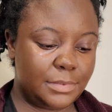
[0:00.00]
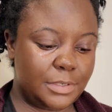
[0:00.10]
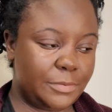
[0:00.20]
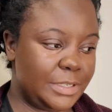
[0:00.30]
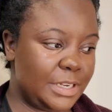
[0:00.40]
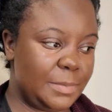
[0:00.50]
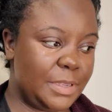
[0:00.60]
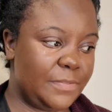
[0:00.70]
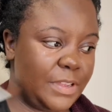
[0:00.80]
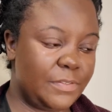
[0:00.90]
it's always going to
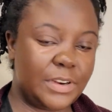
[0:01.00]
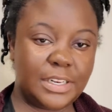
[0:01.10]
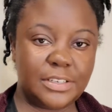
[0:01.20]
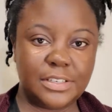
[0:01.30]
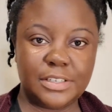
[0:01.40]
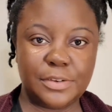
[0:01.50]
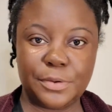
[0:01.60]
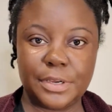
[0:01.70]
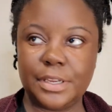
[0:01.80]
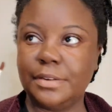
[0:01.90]
be a favorite. It's just
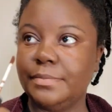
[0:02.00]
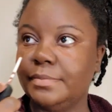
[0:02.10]
so good.